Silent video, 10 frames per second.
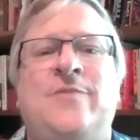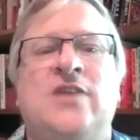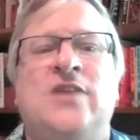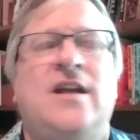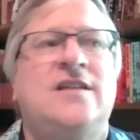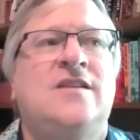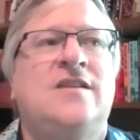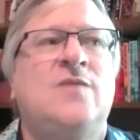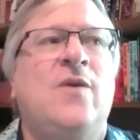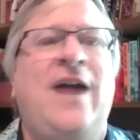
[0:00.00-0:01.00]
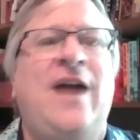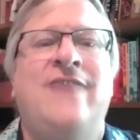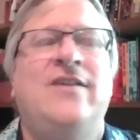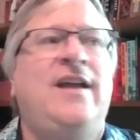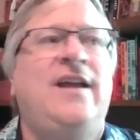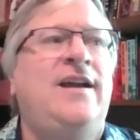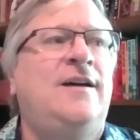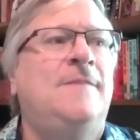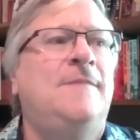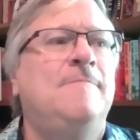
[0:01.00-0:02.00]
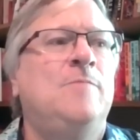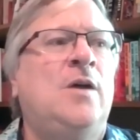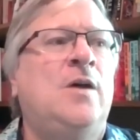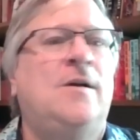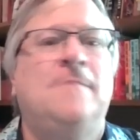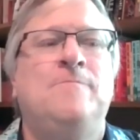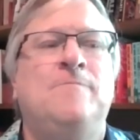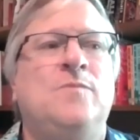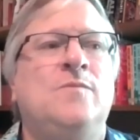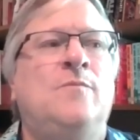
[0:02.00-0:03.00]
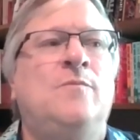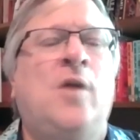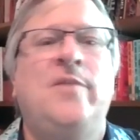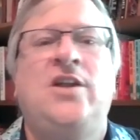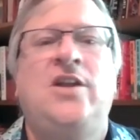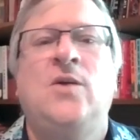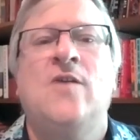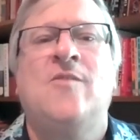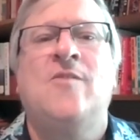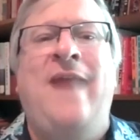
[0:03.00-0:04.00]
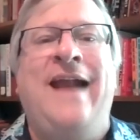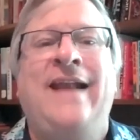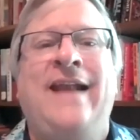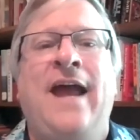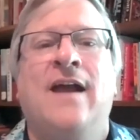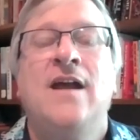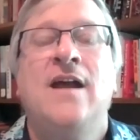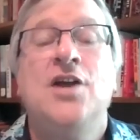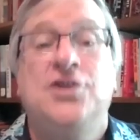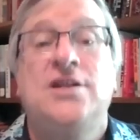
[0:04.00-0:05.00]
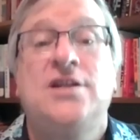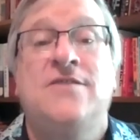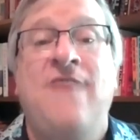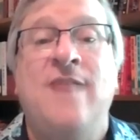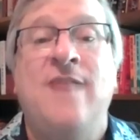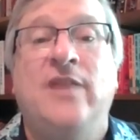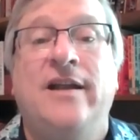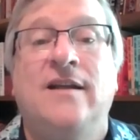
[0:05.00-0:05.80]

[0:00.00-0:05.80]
on us because we were having a barbecue on our back deck, just their family,